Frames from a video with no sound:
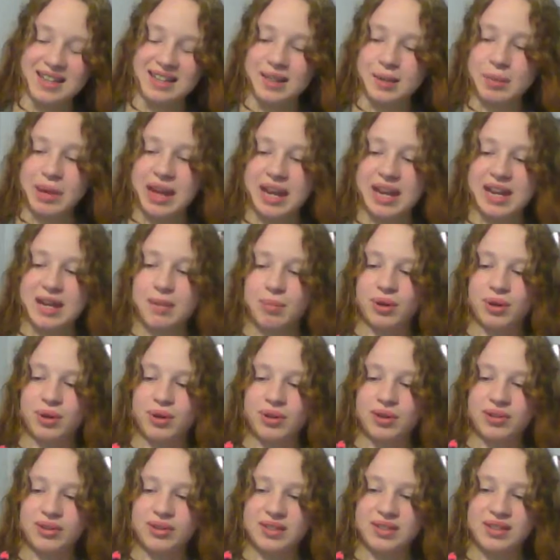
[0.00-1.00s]
the
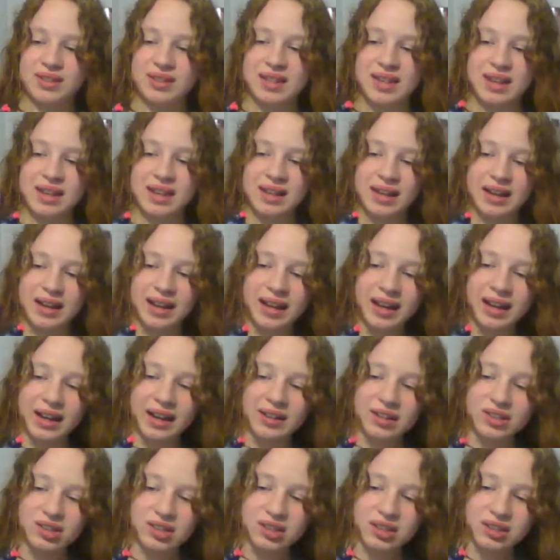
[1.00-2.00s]
papers.
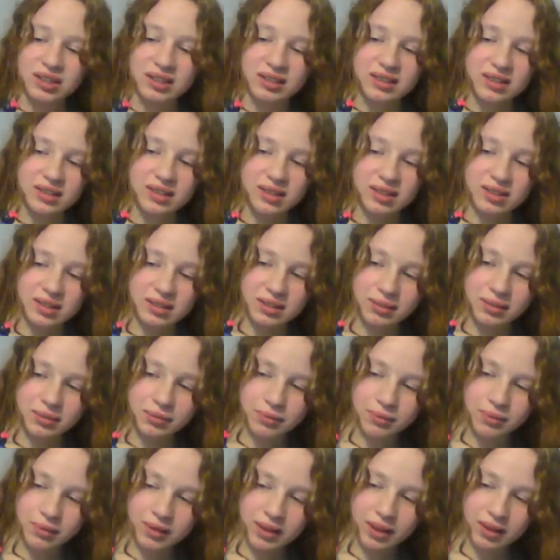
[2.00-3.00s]
And she's just a
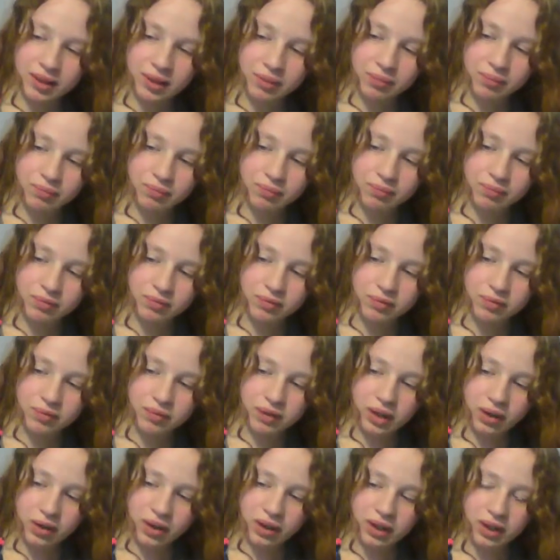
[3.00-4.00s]
very,
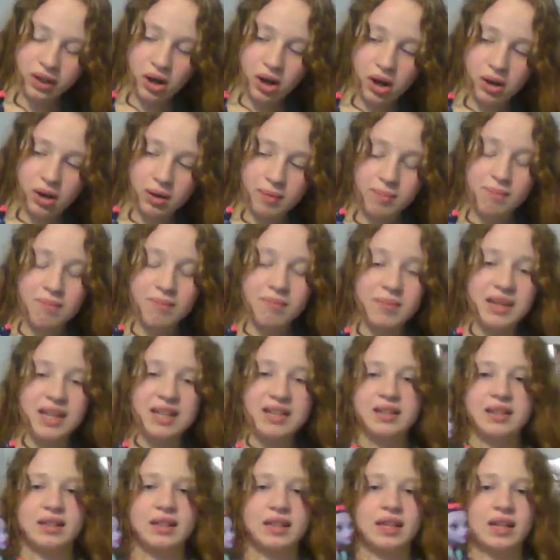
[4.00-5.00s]
very
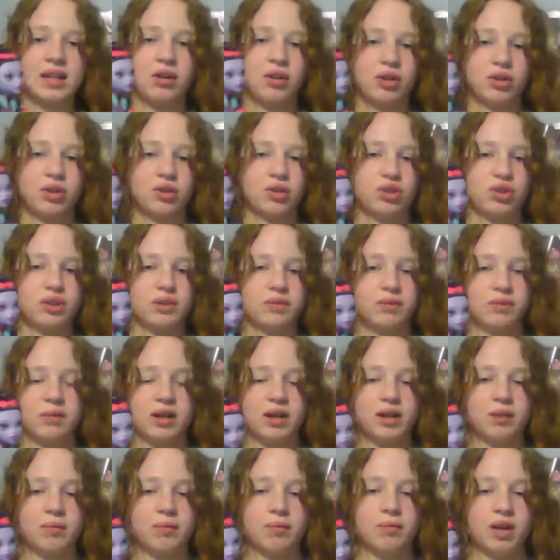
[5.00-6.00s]
amazing character. She's
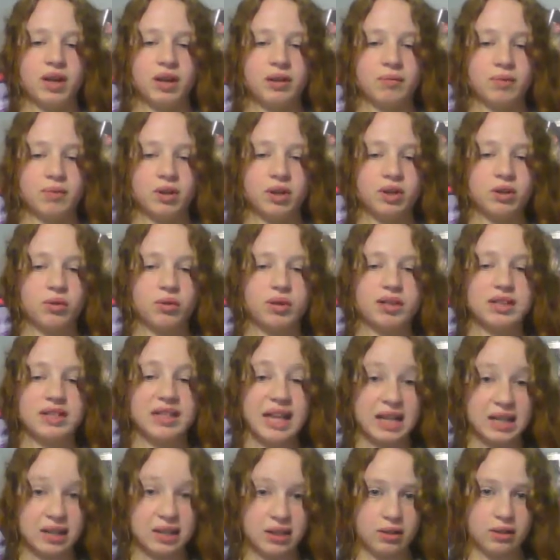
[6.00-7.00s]
very fun, very
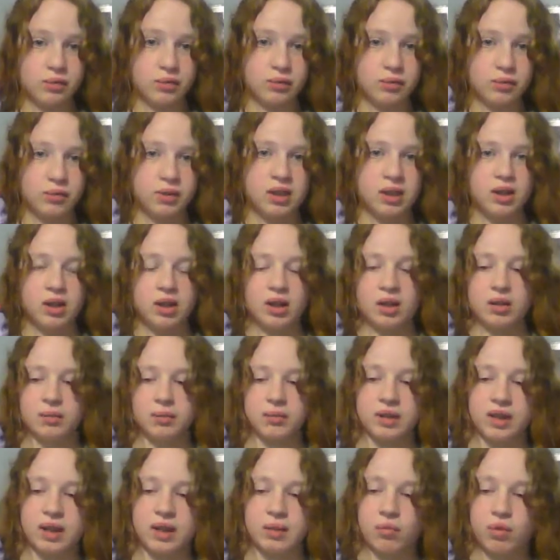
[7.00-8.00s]
creative
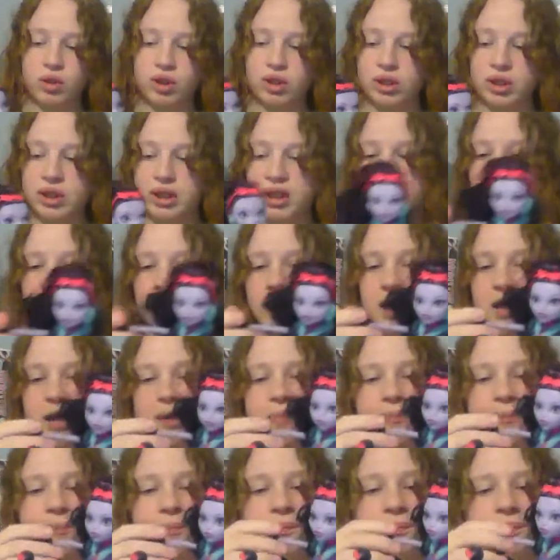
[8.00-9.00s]
of them, really.
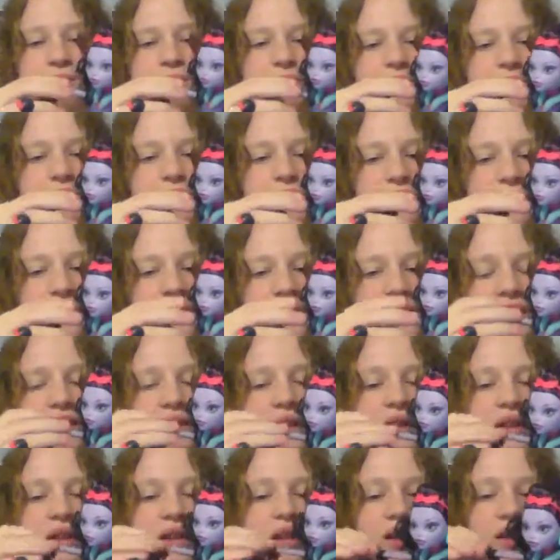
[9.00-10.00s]

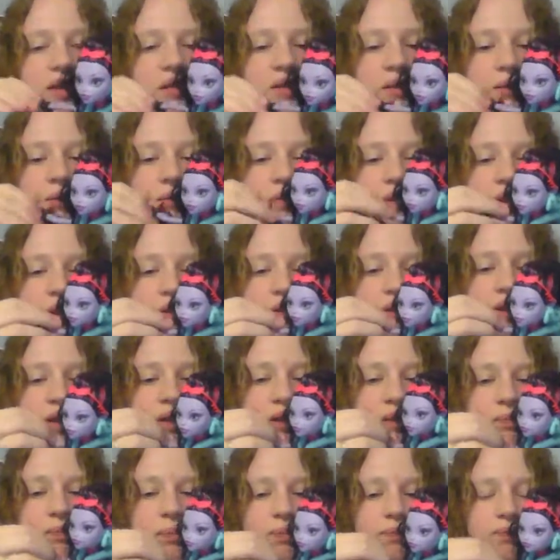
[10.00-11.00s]
And
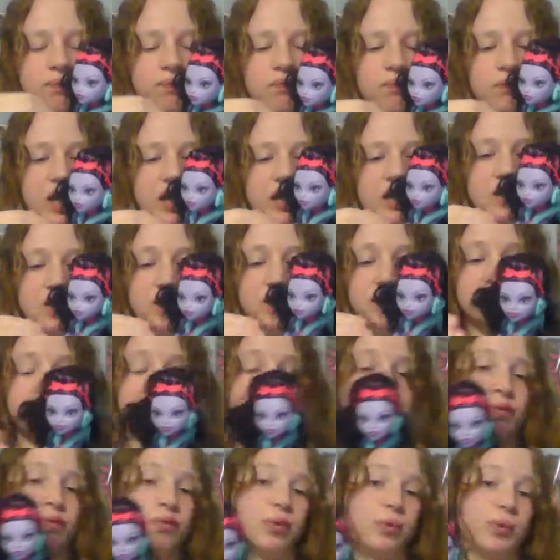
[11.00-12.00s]
very
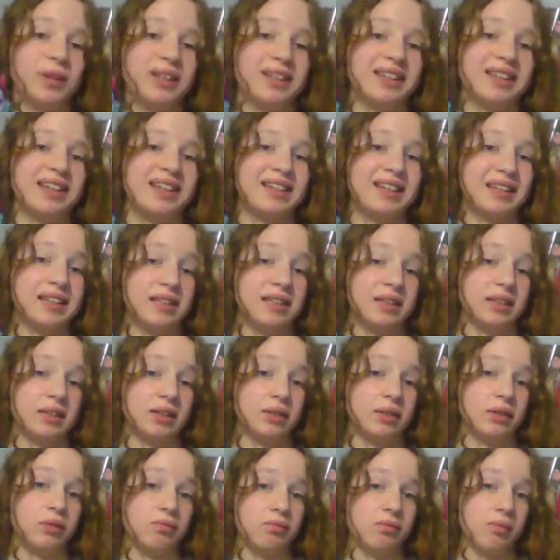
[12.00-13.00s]
ideal for what they
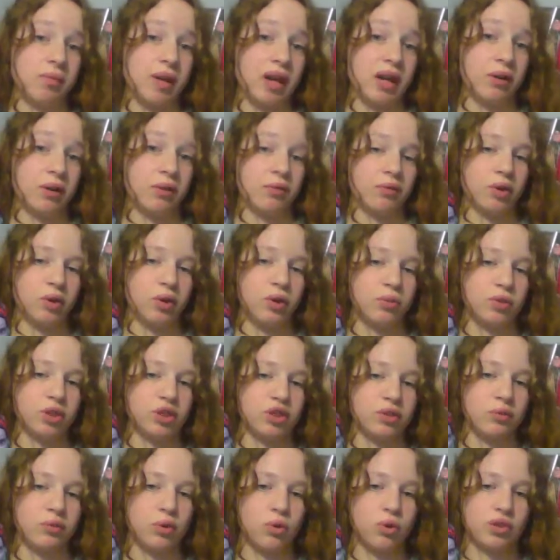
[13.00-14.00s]
needed out of her,
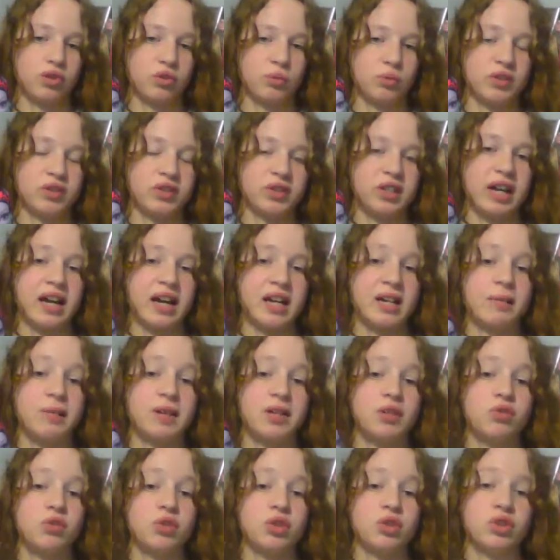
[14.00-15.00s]
which of course was to kind of
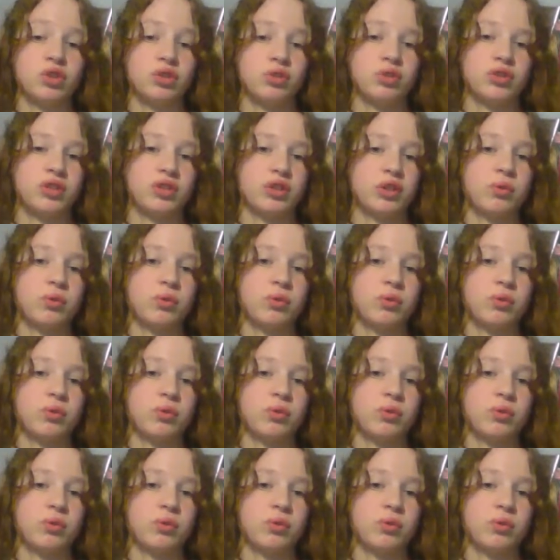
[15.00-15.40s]
introduce the